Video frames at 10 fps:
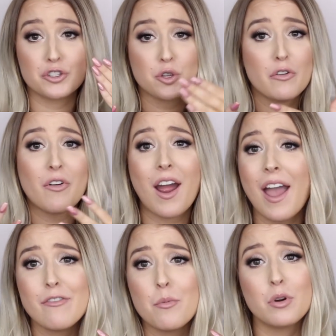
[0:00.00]
So far, I
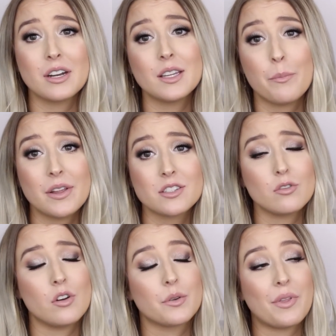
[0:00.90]
haven't put a lip
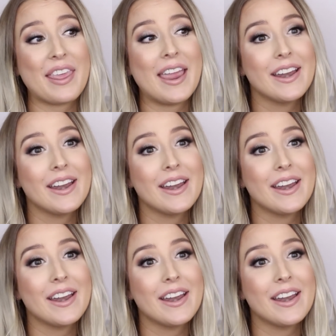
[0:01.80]
pencil on with